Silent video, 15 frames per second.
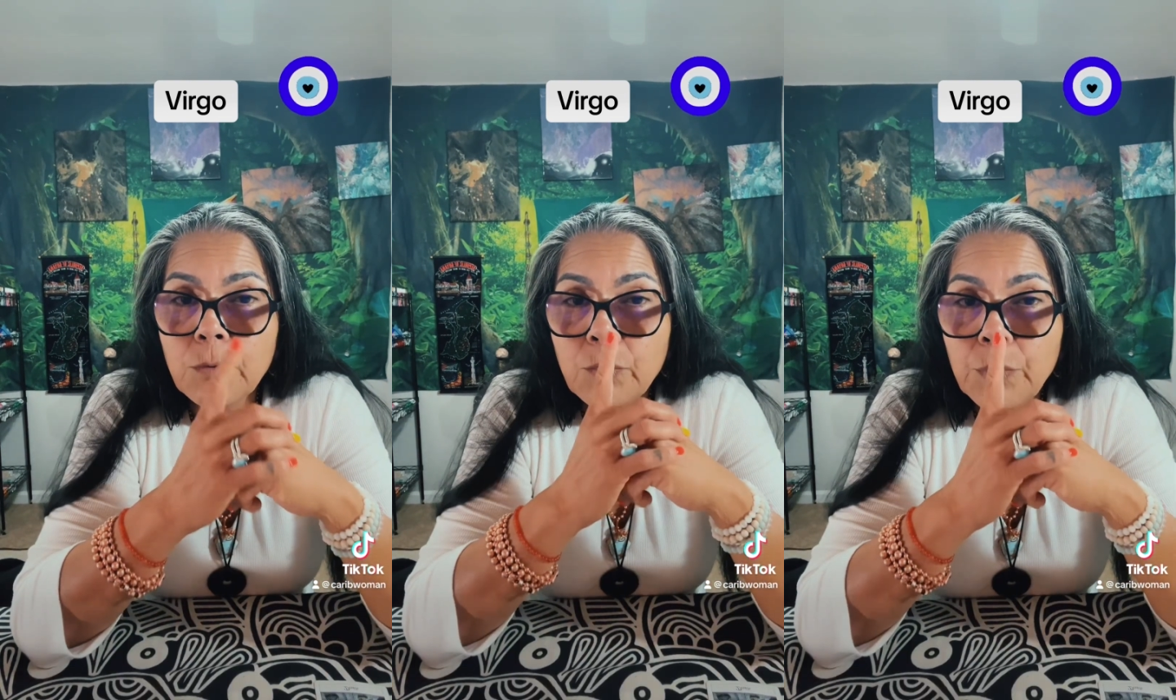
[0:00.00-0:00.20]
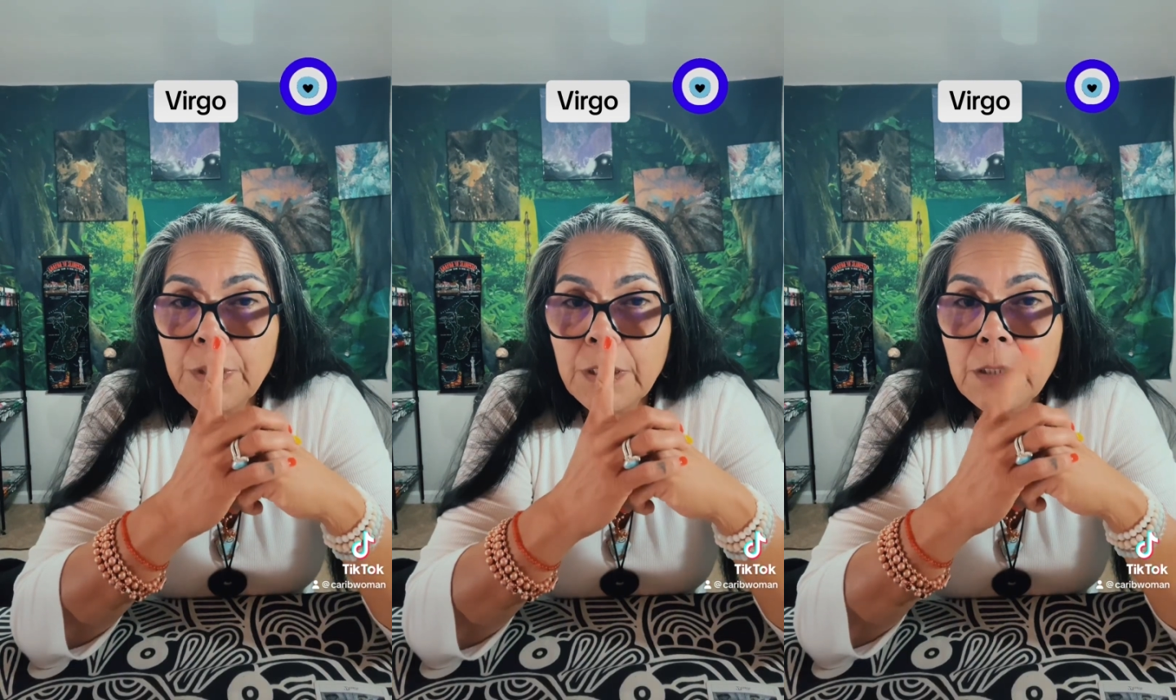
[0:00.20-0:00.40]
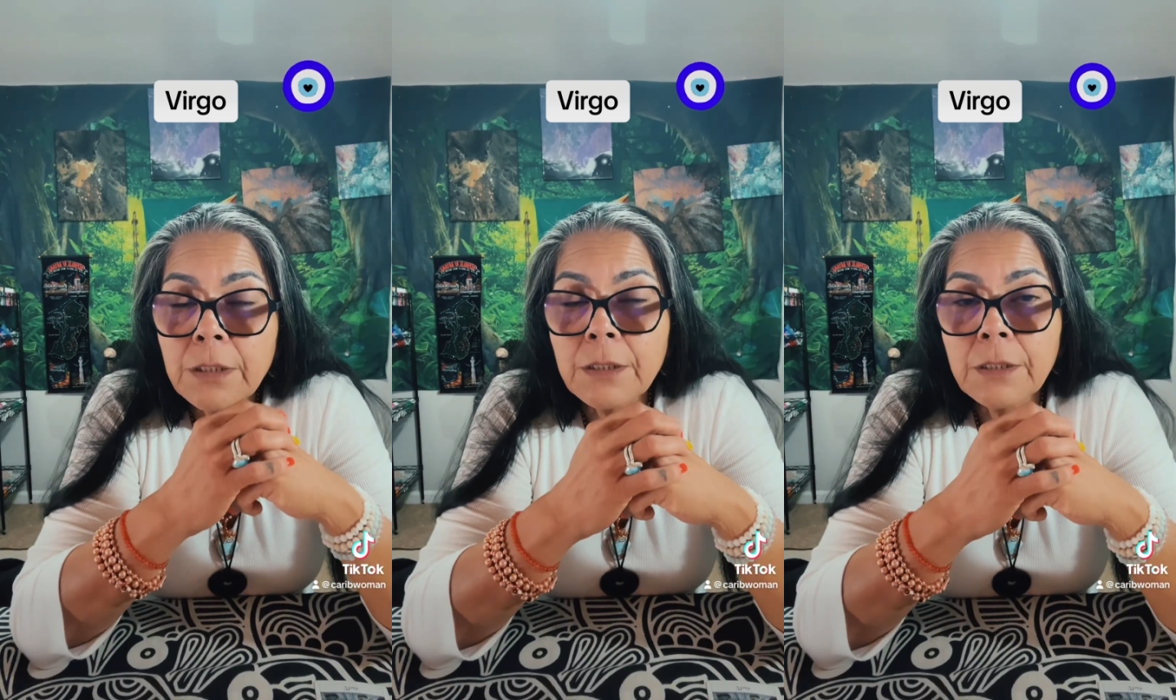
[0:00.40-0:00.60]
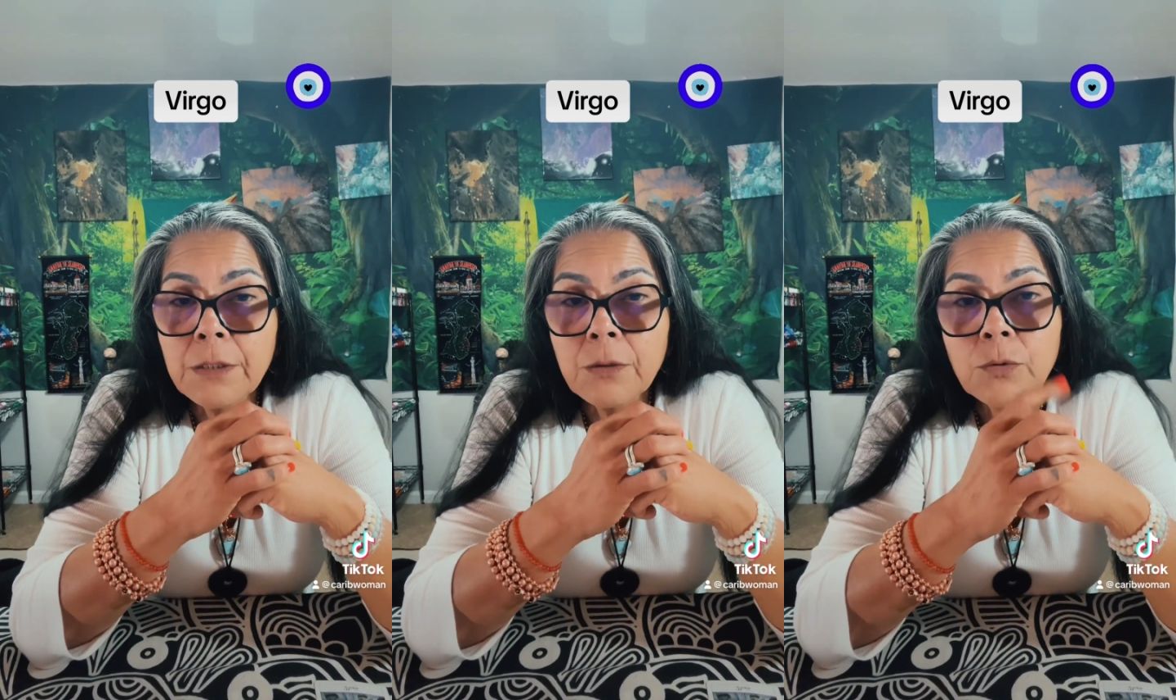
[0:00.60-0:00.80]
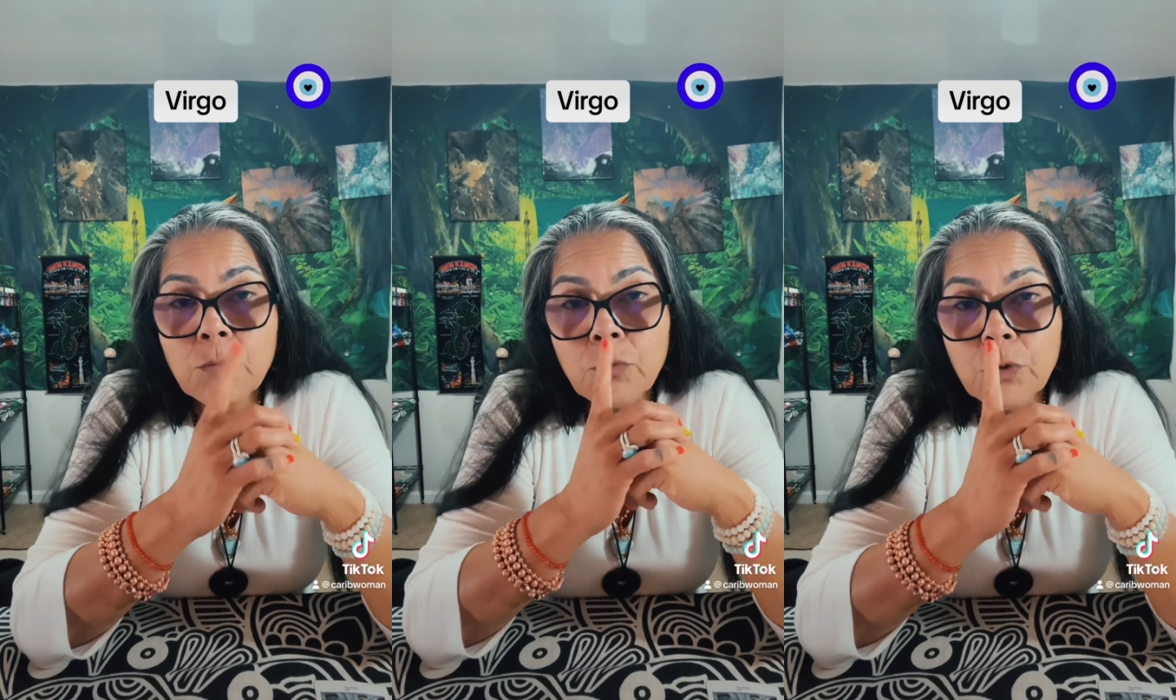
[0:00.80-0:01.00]
we
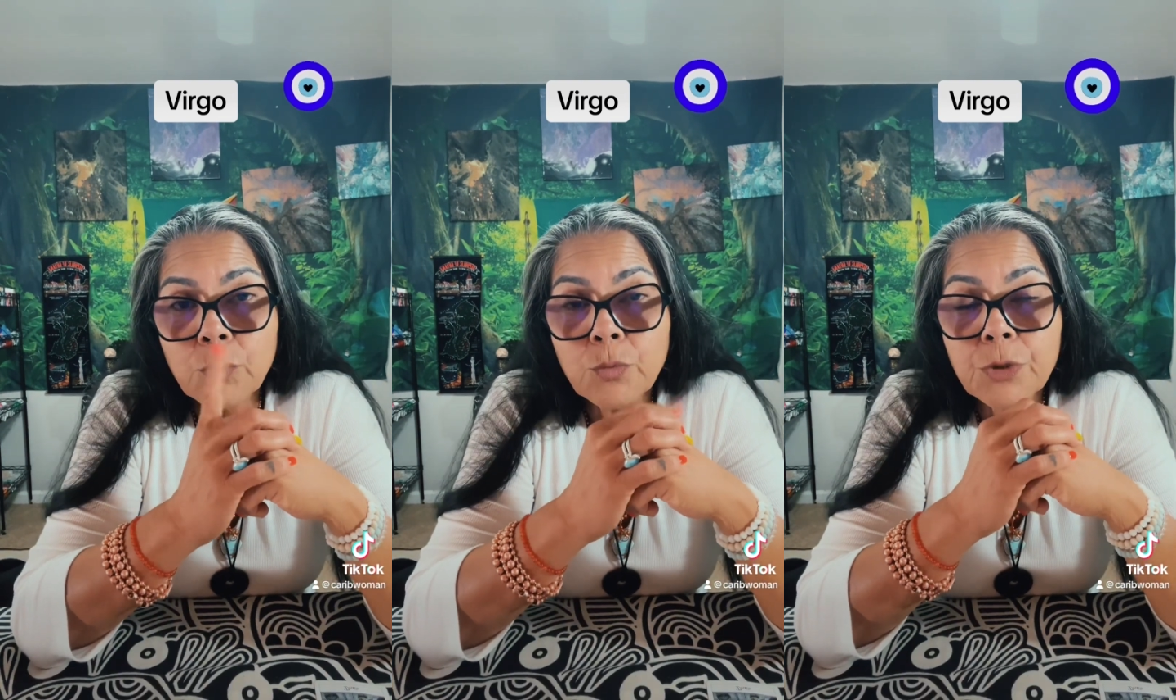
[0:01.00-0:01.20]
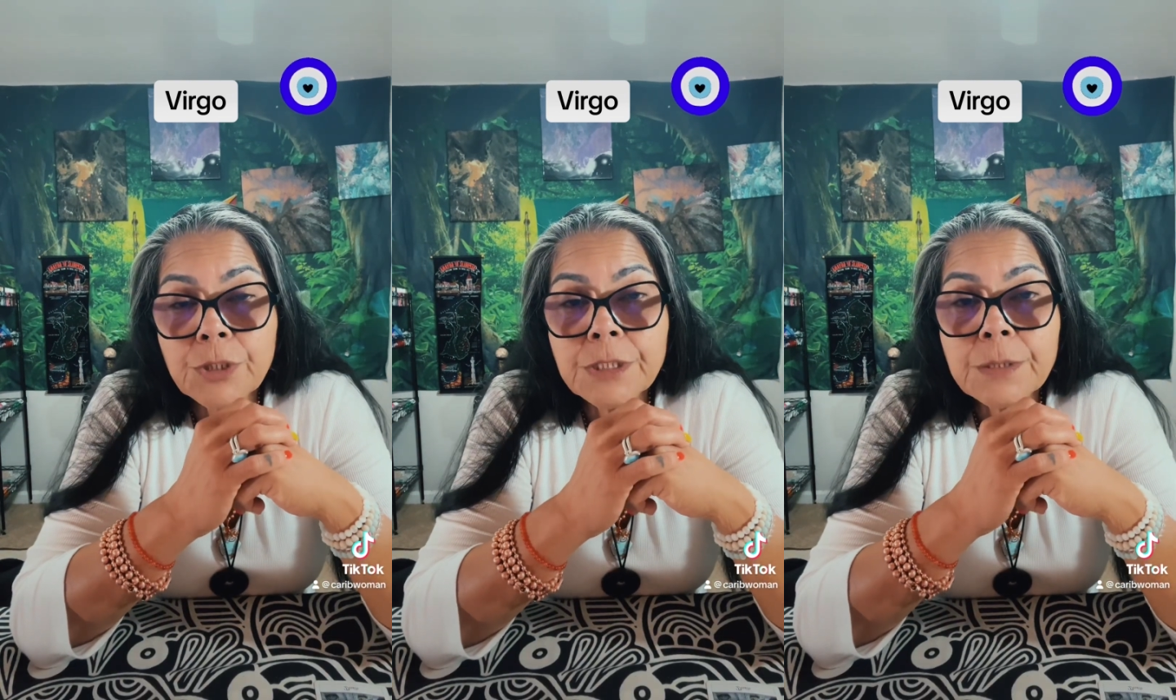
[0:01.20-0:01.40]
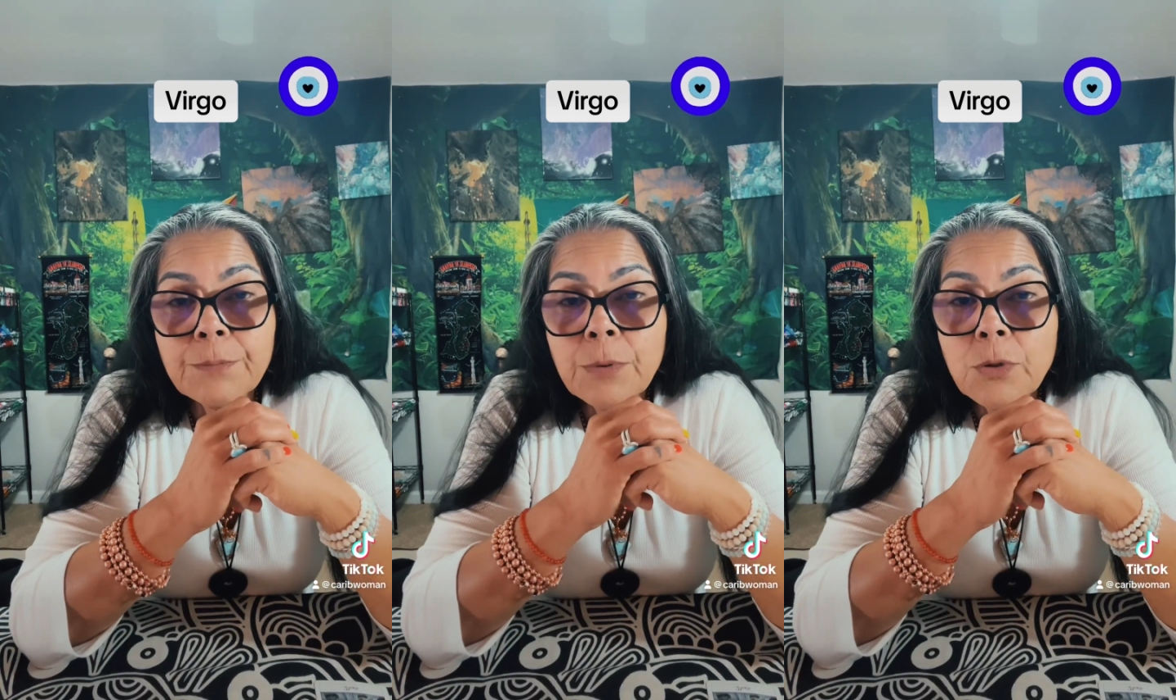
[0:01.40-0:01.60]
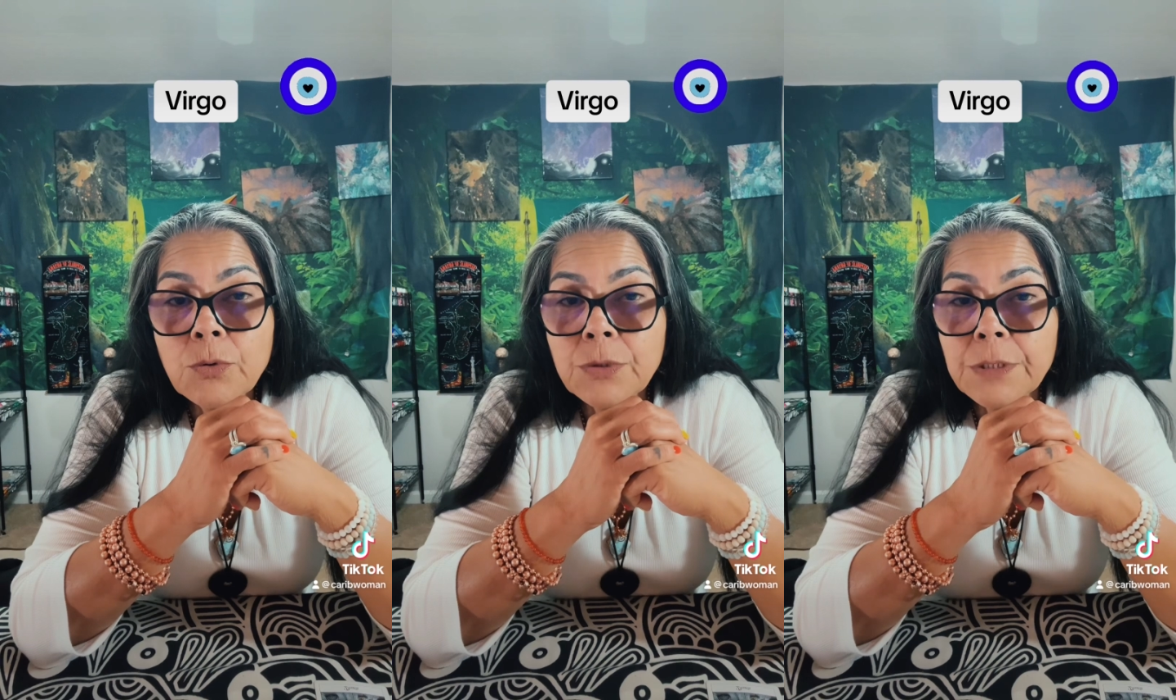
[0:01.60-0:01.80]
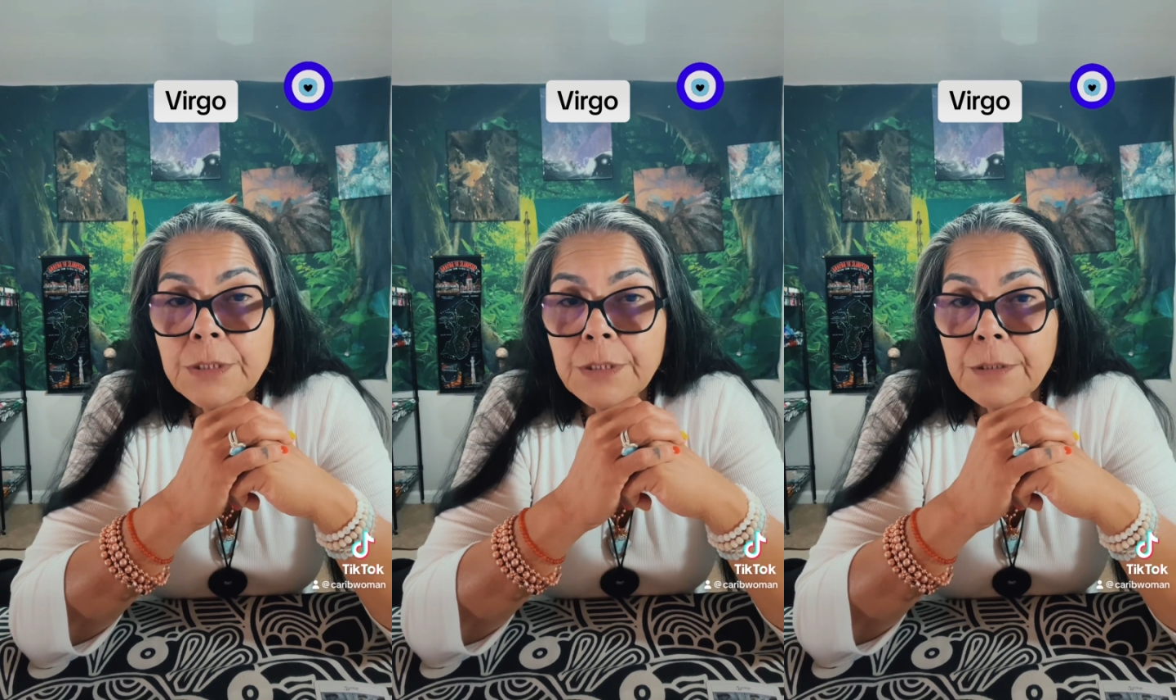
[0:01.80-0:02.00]
learn what we're
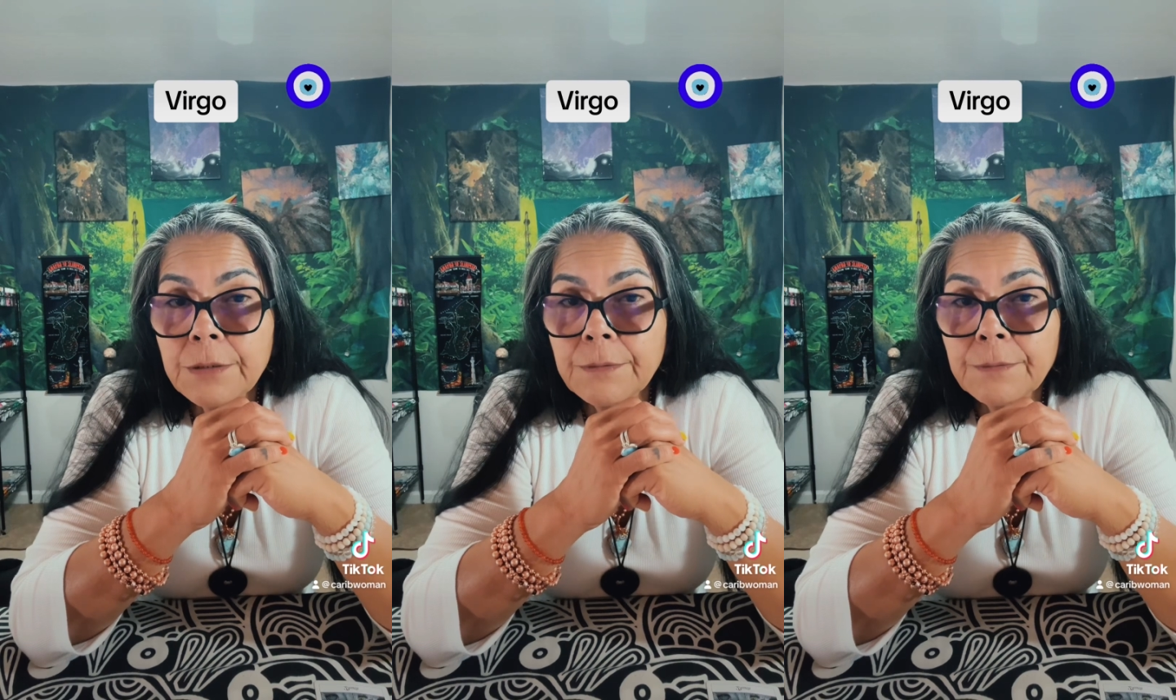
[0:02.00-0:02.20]
supposed to.